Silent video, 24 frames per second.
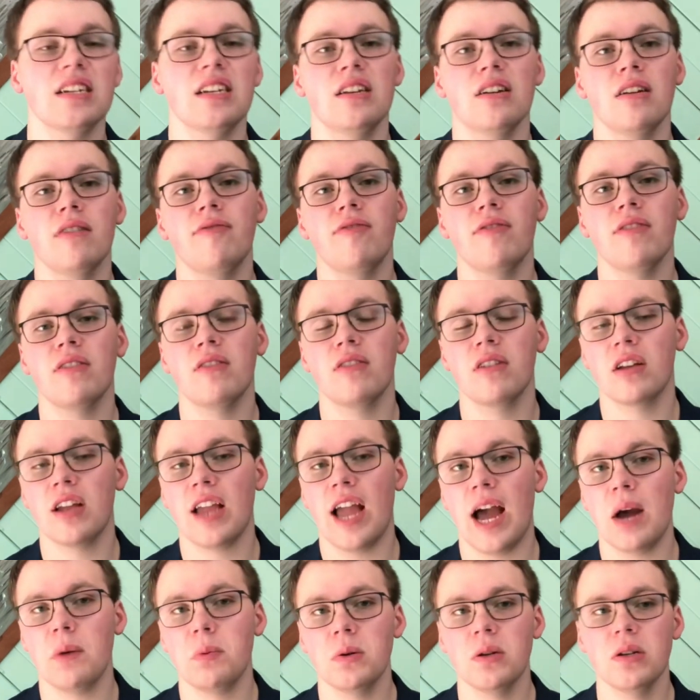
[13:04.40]
deal for the
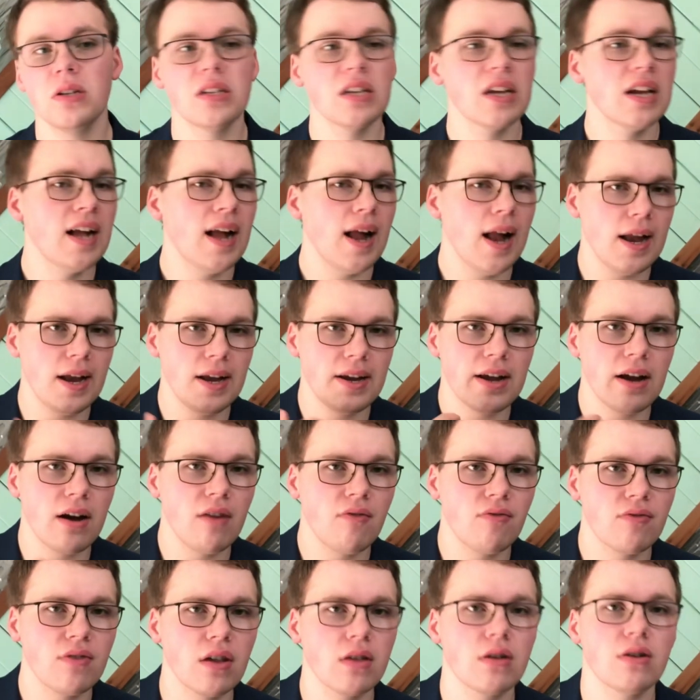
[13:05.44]
Capitals, and now
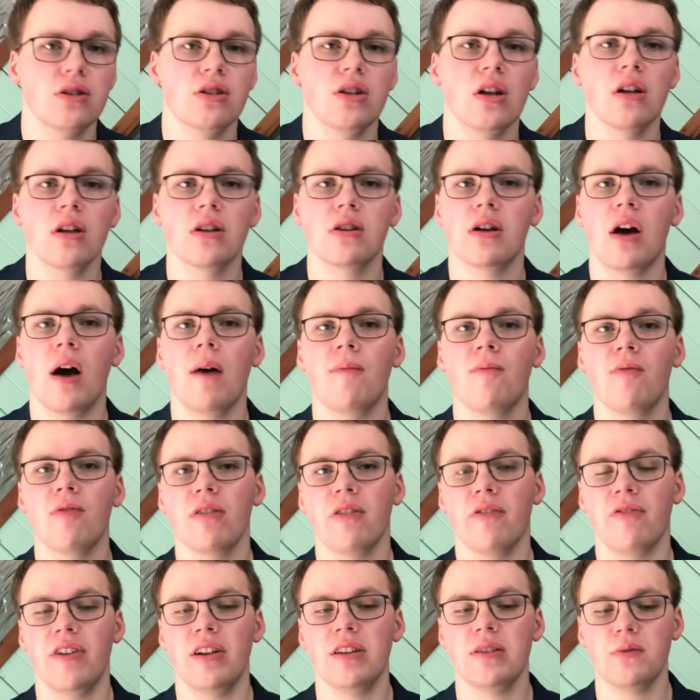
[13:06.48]
have another solid top four
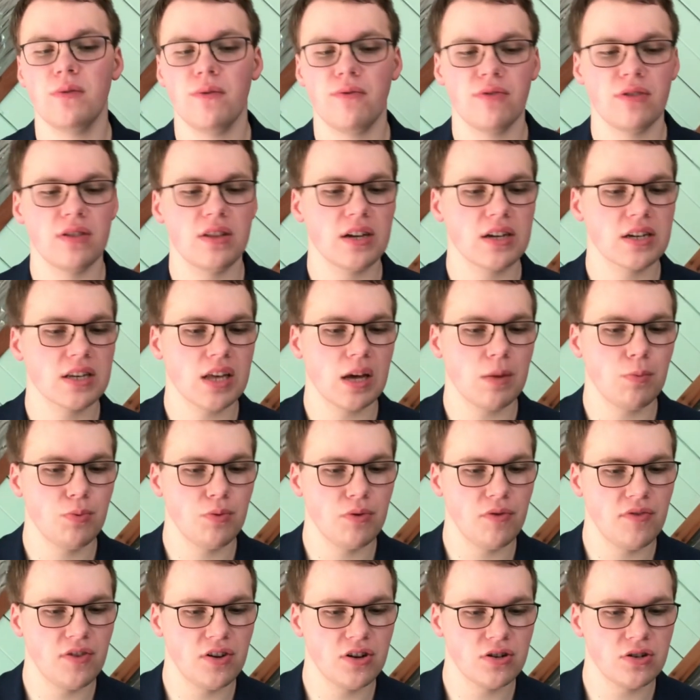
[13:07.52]
defenseman for the next couple
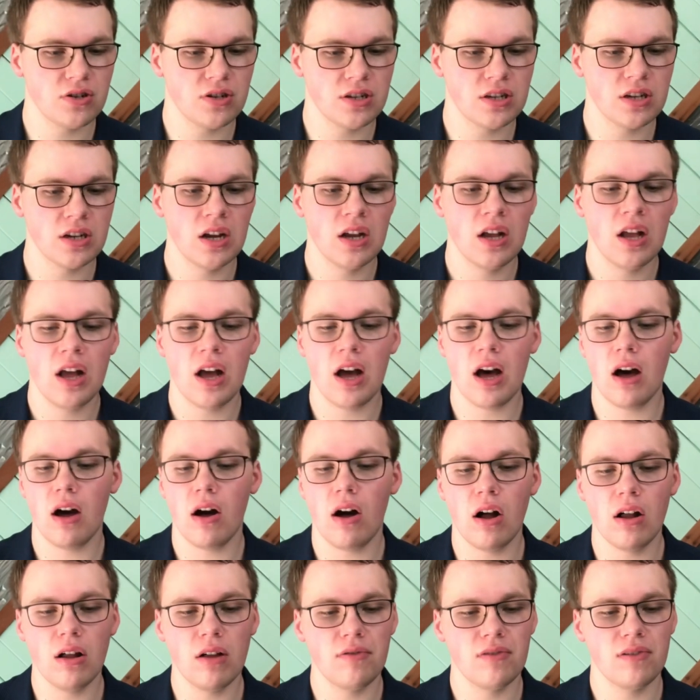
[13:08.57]
of years. Uh,
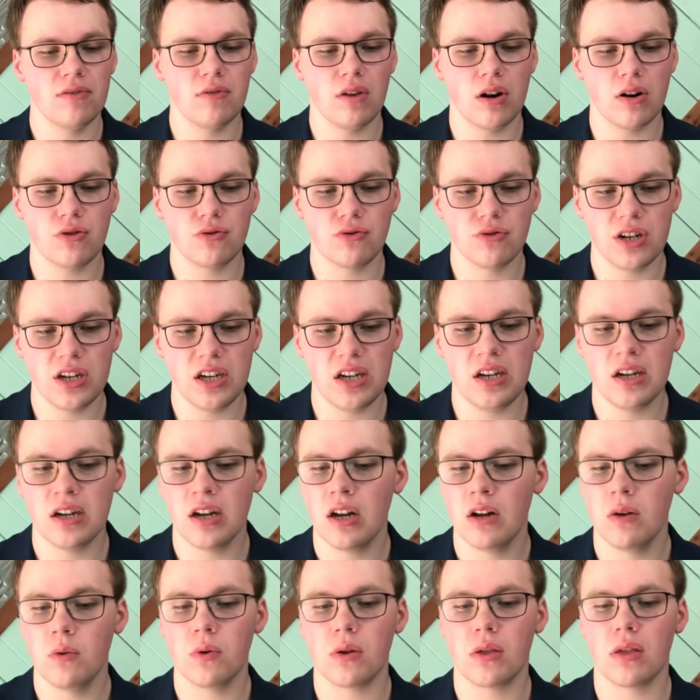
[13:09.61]
Oliver Rodrigue
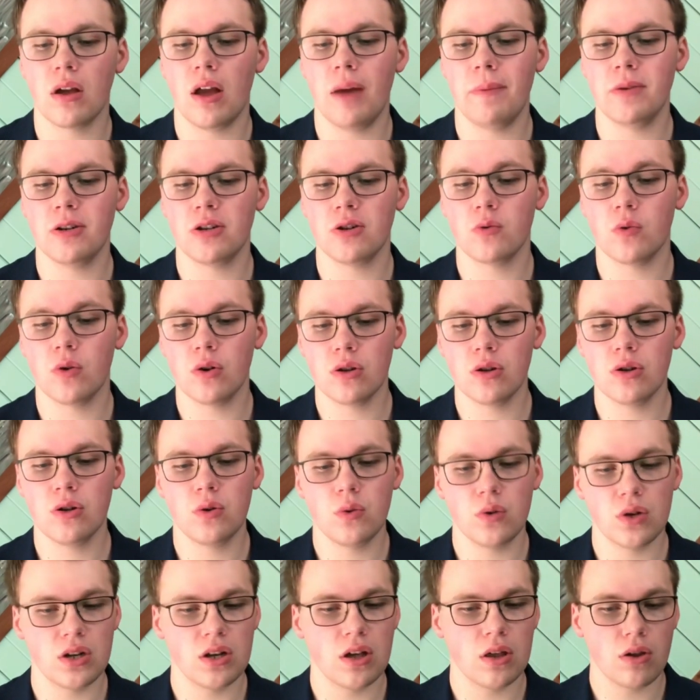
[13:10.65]
with the Edmonton Oilers, who
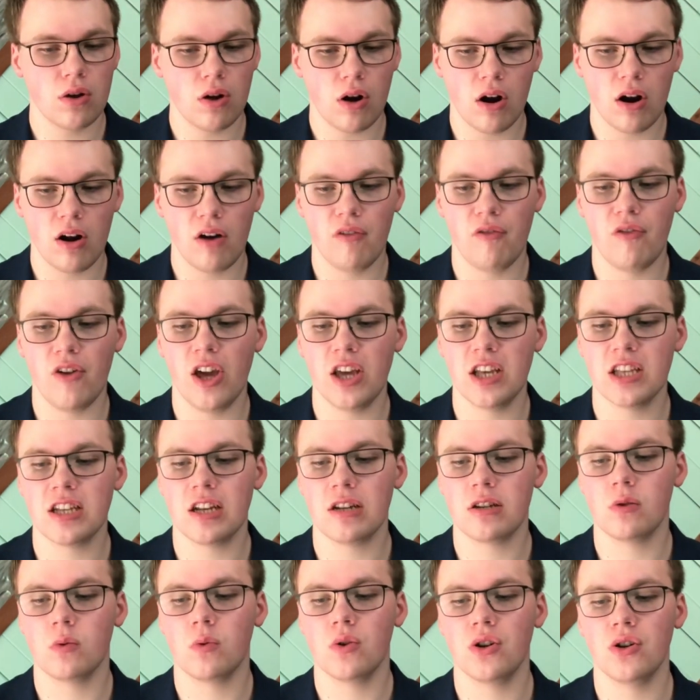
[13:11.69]
is another R F A, signs
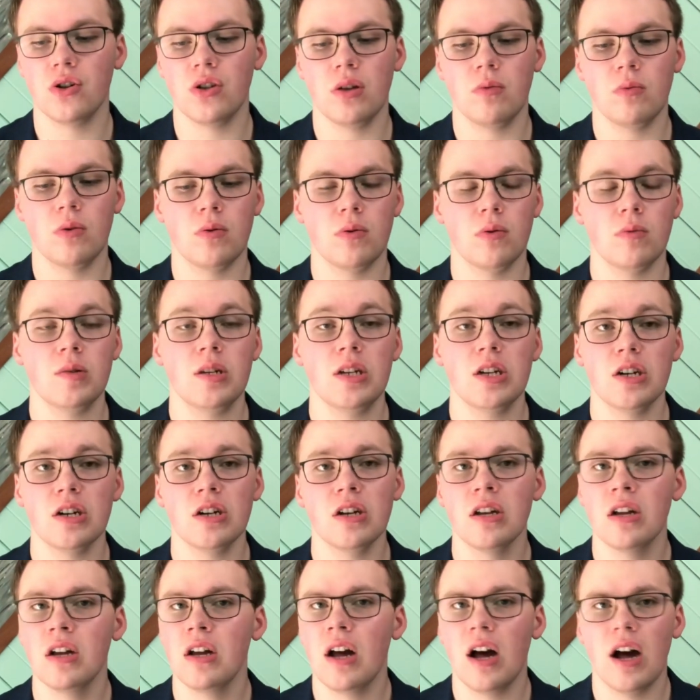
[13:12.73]
a one-year league minimum
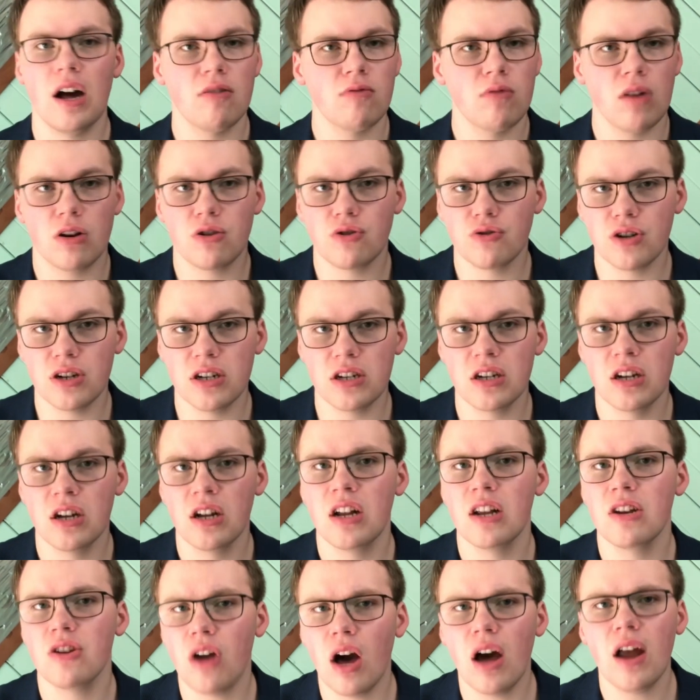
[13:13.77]
deal. Uh, Rodrigue,
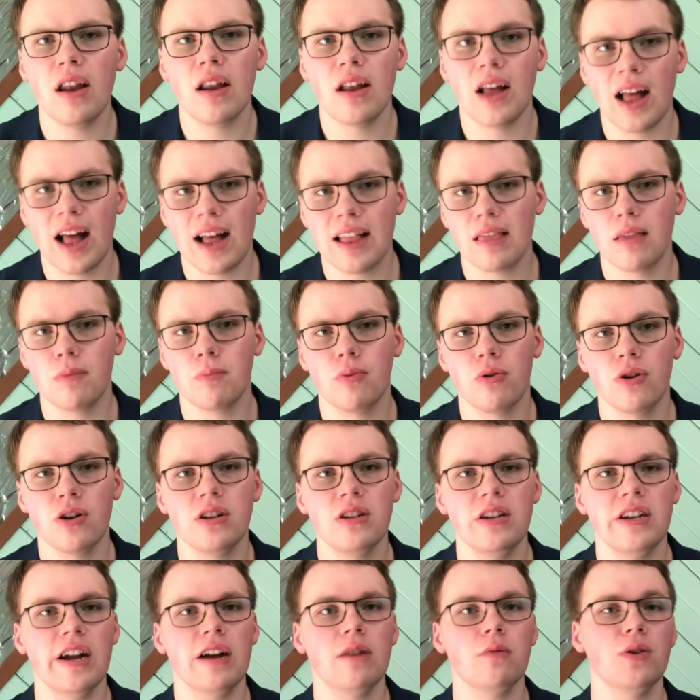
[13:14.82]
not at the point
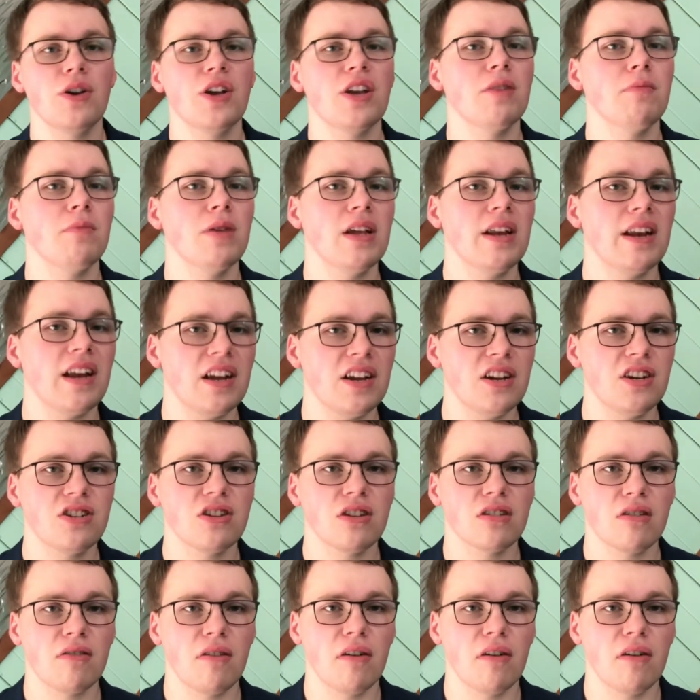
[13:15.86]
yet where he can be an N H L